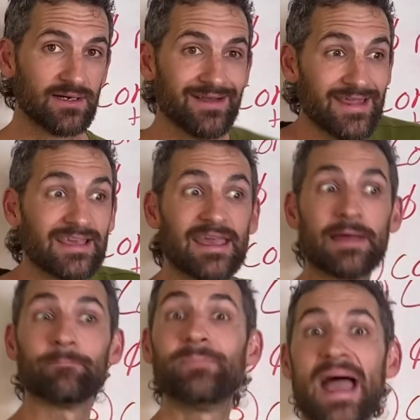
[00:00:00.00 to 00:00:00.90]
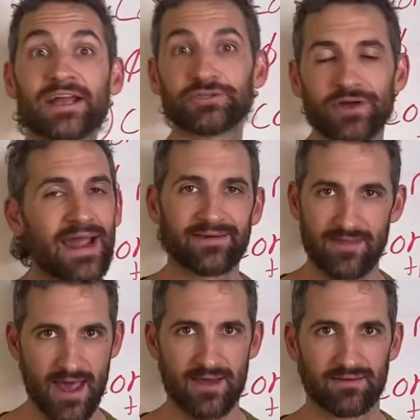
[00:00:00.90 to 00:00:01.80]
They can't backtrack
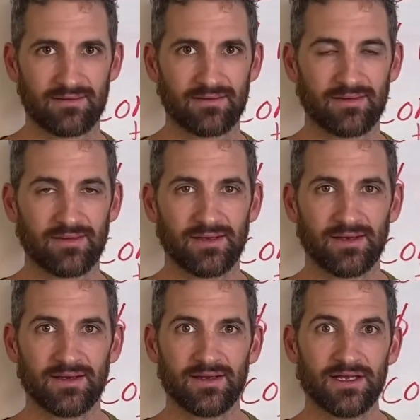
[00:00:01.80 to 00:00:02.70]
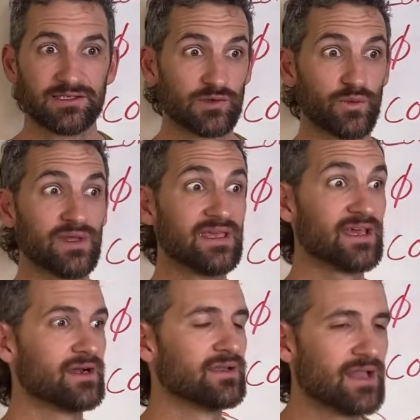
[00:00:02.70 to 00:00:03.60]
that. And so when we get
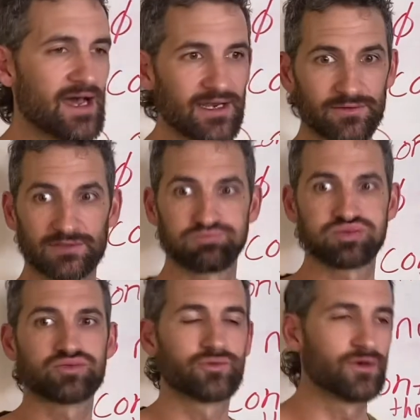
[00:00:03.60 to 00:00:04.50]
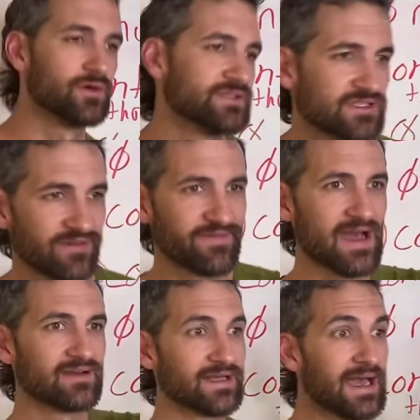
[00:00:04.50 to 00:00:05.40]
online and we're just throwing stuff out,
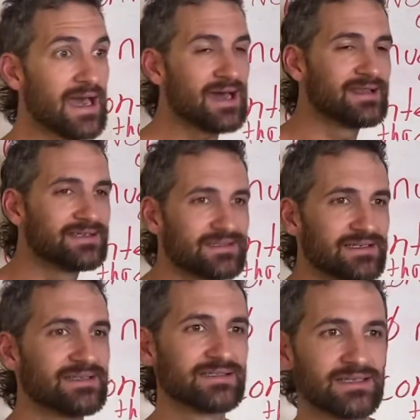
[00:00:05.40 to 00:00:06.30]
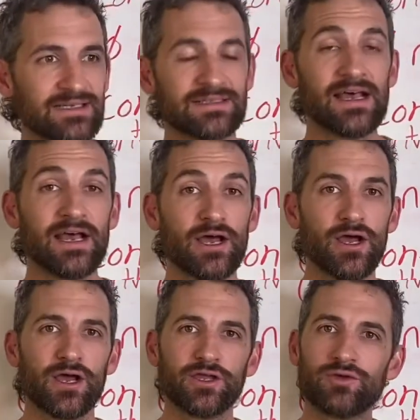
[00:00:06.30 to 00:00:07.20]
like, this and this and this,
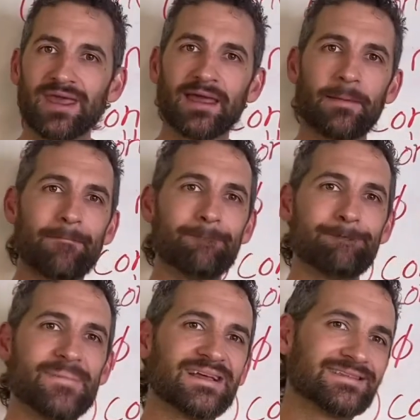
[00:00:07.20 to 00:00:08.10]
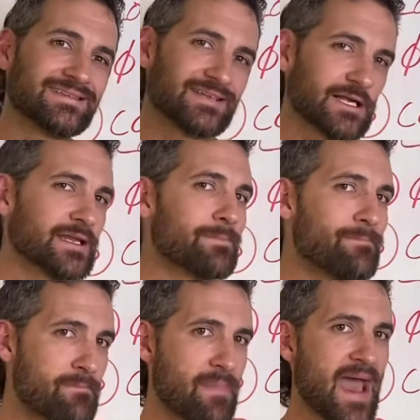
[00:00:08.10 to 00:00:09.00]
you can't necessarily
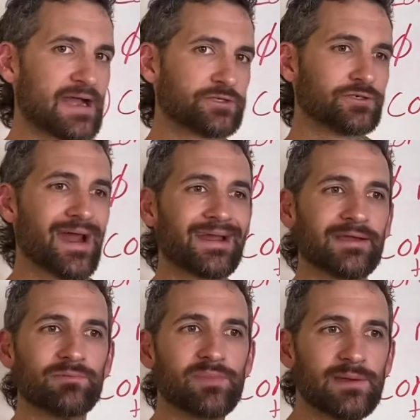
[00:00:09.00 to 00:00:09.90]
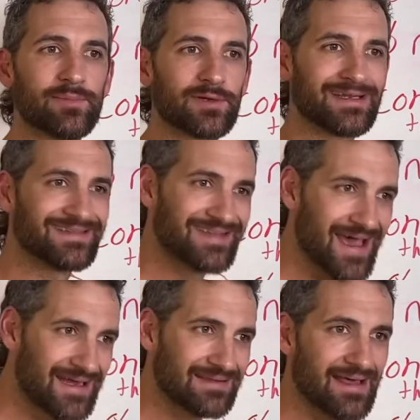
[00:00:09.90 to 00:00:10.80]
backtrack, and people are going to
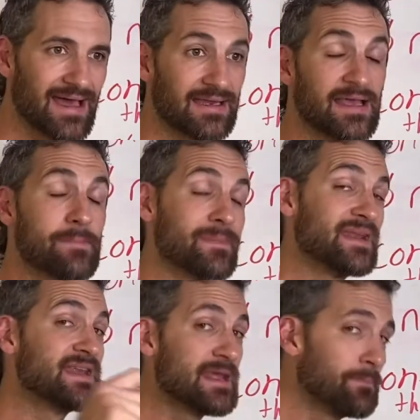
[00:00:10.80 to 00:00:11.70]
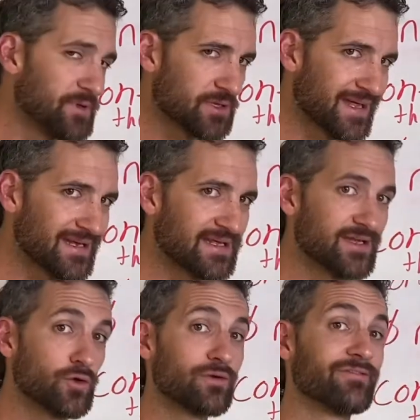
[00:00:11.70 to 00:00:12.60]
take that and manipulate it
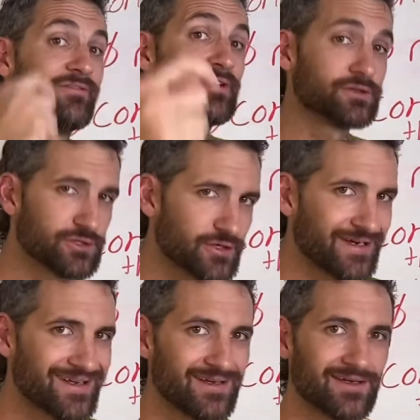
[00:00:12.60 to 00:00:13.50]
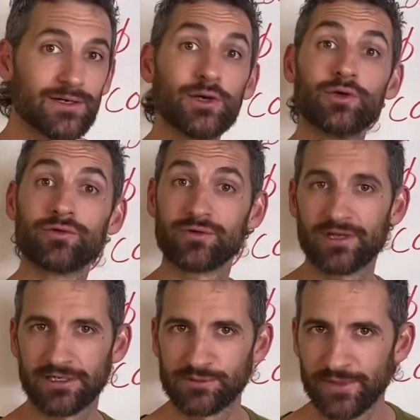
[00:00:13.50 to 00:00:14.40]
or filter it through their
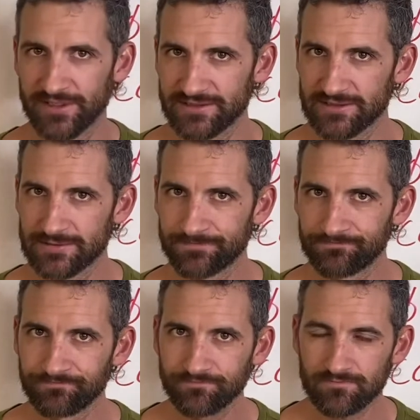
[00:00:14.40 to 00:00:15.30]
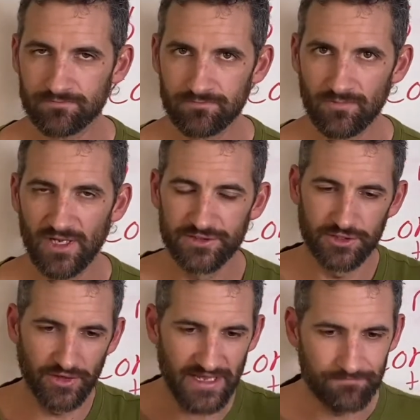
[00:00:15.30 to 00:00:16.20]
experiences. So
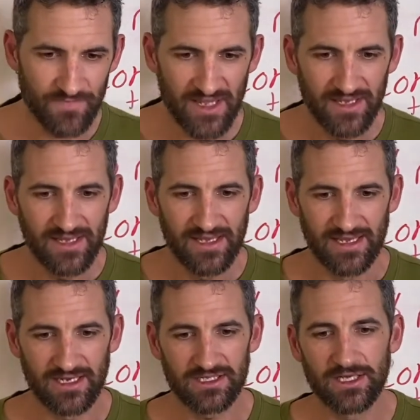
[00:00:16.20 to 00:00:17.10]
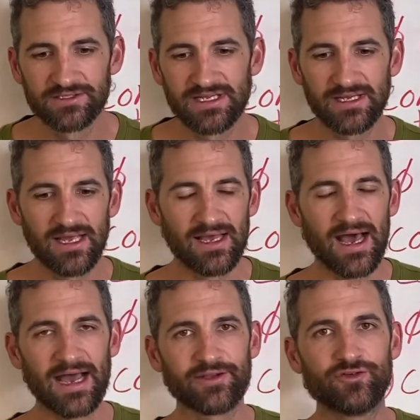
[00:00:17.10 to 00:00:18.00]
again, in closing,
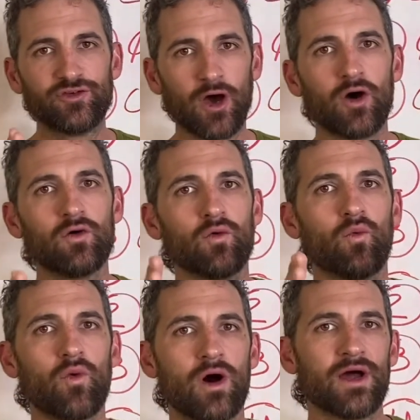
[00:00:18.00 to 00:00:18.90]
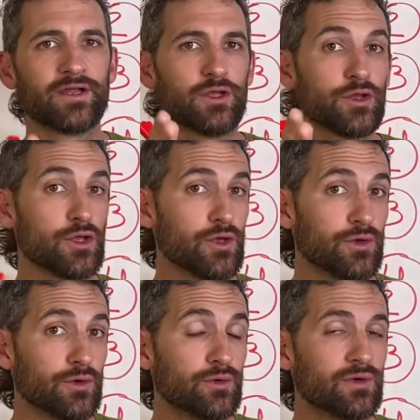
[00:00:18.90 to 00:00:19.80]
I don't want
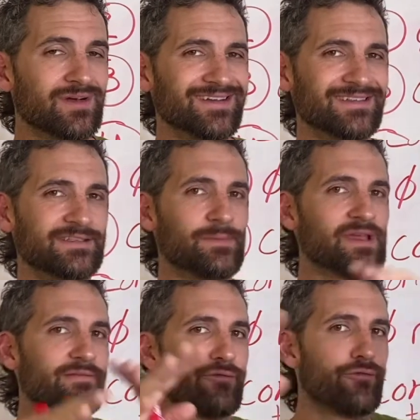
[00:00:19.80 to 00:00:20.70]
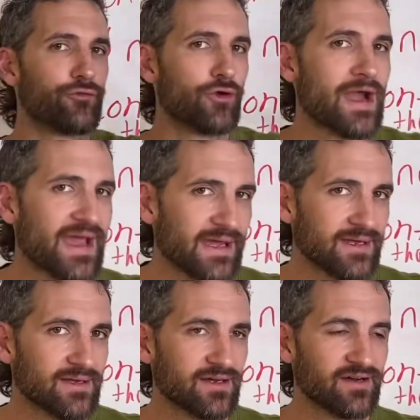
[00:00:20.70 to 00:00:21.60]
you to be
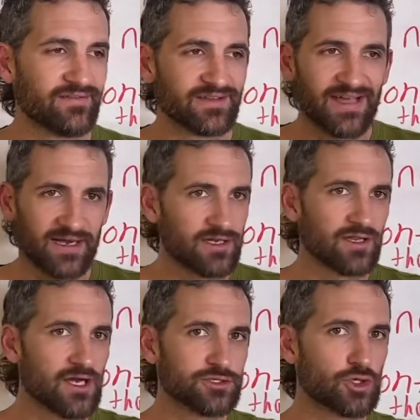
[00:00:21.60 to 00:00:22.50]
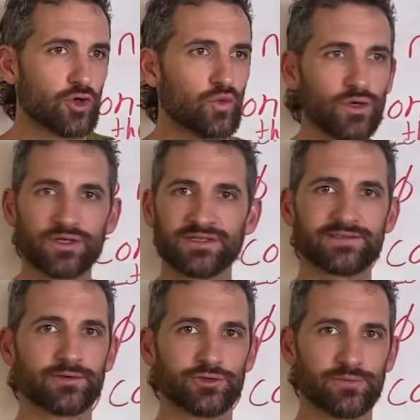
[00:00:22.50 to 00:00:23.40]
afraid of the technological world and
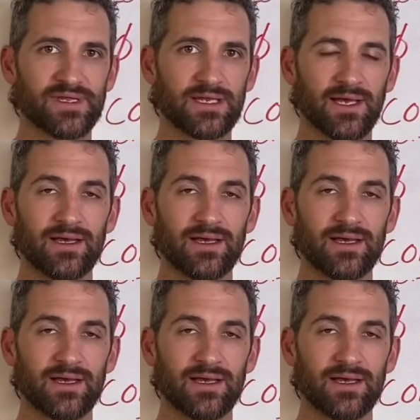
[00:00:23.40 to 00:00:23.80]
social media.